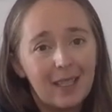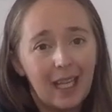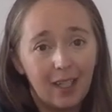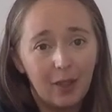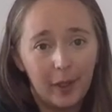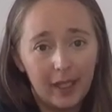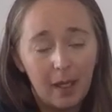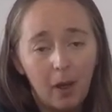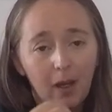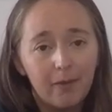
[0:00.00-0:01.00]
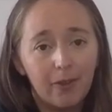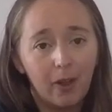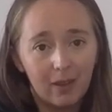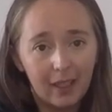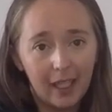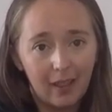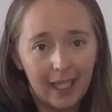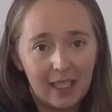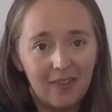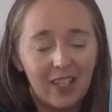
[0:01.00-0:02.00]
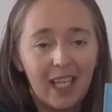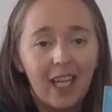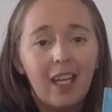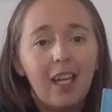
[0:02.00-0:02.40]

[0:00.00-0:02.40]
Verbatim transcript: and gluing them on for our letter activity.